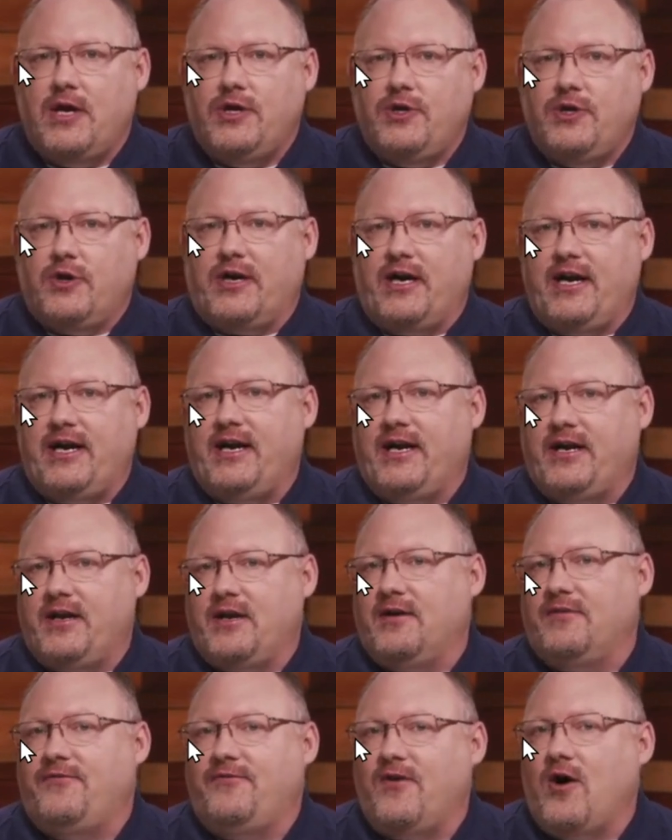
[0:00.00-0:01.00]
you're going to get a
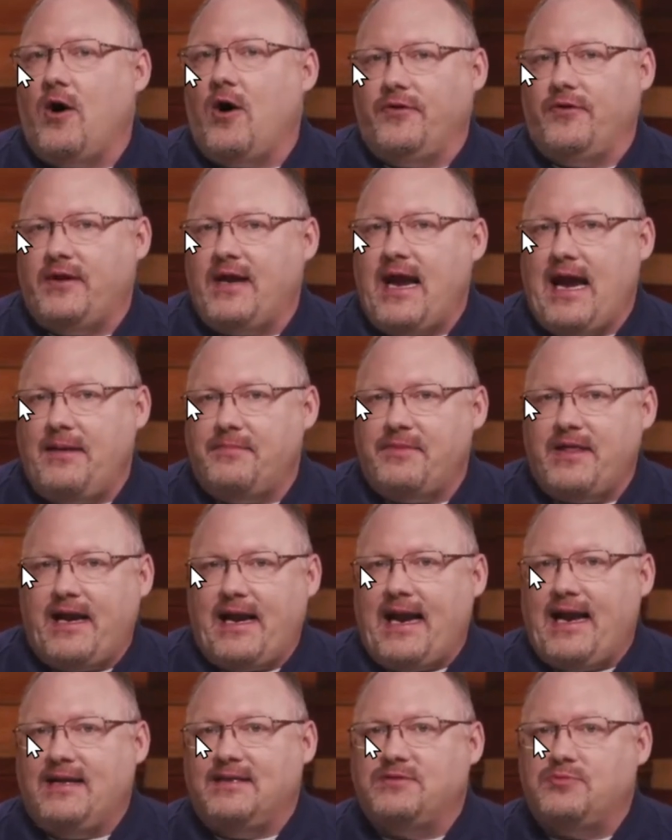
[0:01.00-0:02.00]
default name that
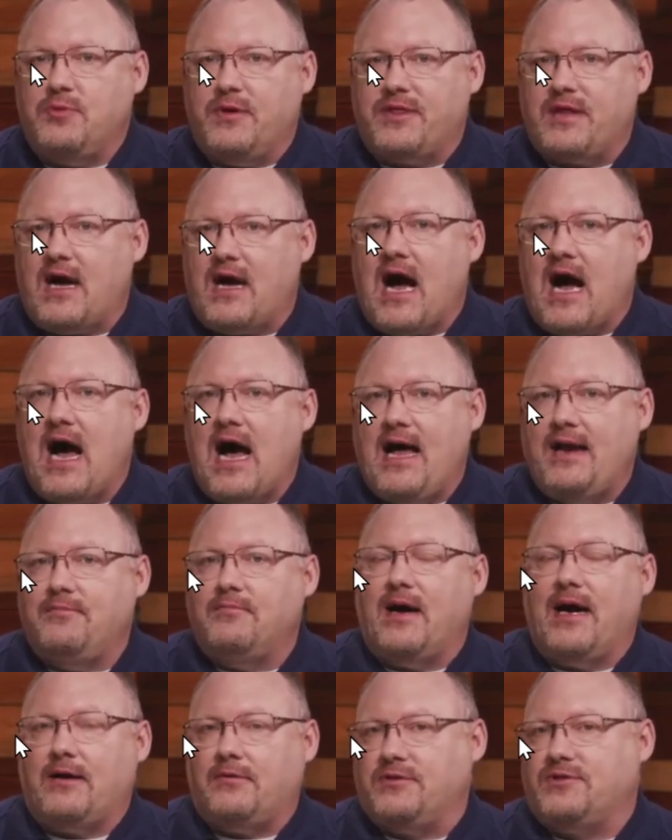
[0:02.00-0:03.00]
ends with
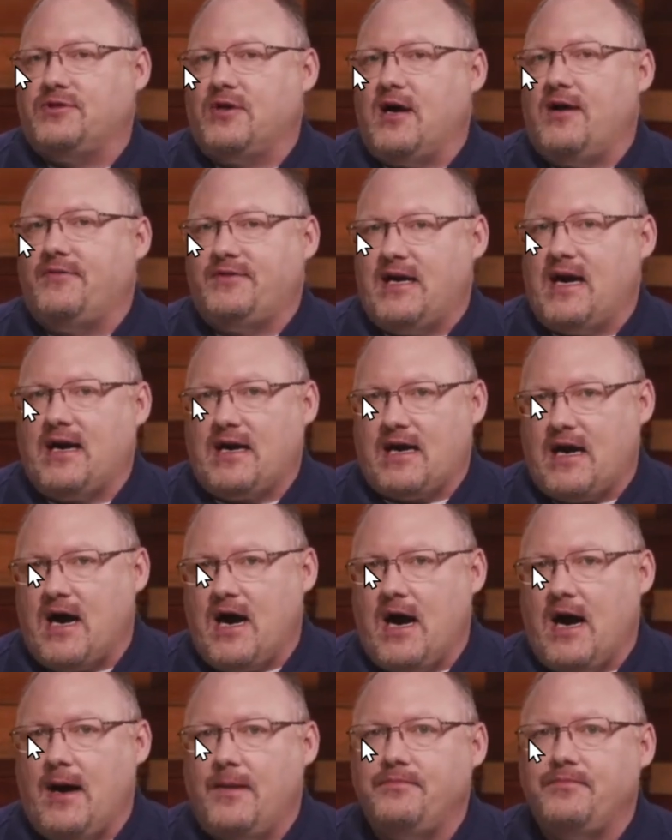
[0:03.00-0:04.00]

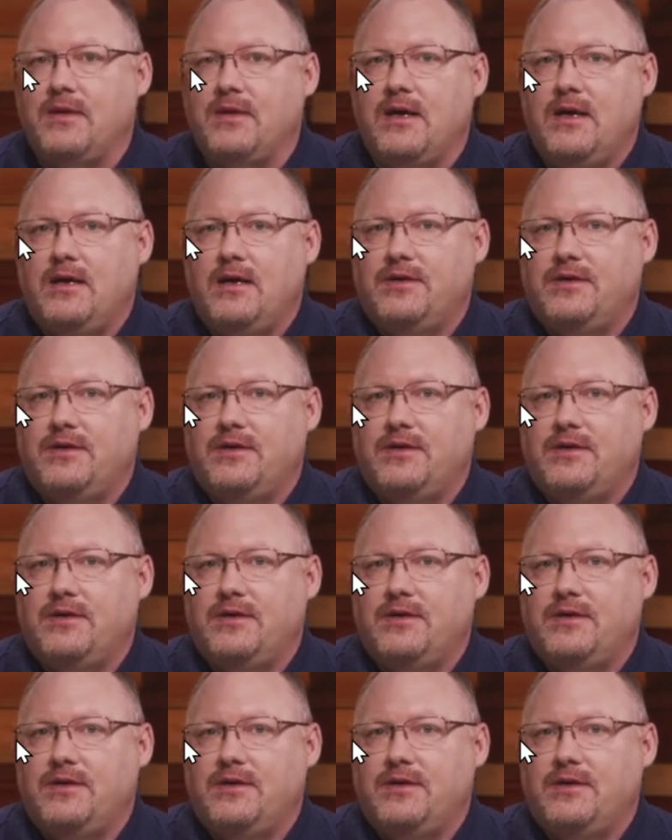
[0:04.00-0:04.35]
onmicrosoft.com.